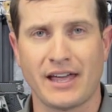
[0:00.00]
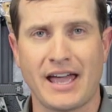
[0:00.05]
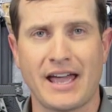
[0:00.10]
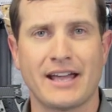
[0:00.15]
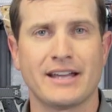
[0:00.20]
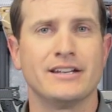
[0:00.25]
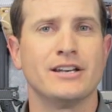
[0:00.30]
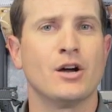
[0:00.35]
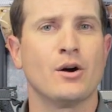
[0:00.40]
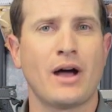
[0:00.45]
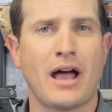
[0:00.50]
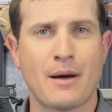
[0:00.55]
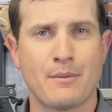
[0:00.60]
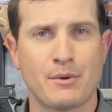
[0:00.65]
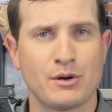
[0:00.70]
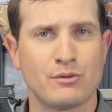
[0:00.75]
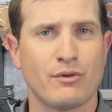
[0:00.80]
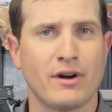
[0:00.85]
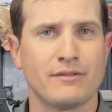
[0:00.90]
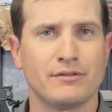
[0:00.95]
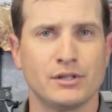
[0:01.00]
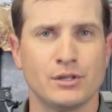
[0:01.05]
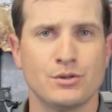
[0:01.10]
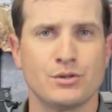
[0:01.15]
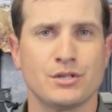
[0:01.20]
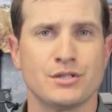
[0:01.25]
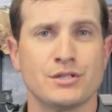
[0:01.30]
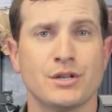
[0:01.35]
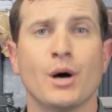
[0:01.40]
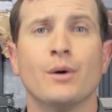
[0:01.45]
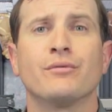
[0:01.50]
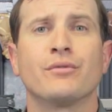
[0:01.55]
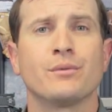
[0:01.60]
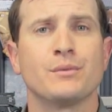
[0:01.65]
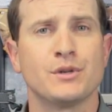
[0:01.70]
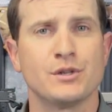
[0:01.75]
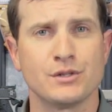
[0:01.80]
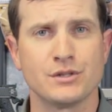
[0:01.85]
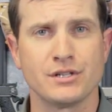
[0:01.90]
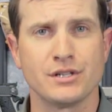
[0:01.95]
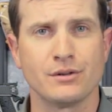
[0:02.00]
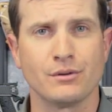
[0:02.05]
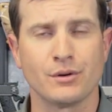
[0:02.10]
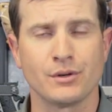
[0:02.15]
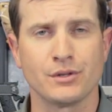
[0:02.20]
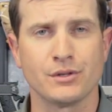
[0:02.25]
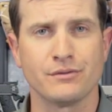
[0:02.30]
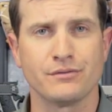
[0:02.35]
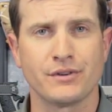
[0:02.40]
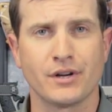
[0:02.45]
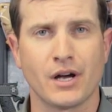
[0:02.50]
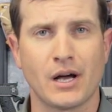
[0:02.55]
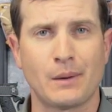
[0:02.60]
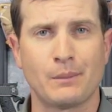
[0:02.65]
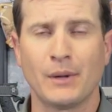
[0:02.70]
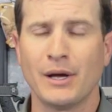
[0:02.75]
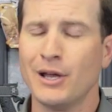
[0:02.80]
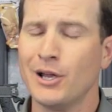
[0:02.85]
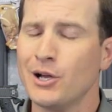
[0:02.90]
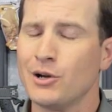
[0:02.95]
that and know how many revolutions up from your zero you've come.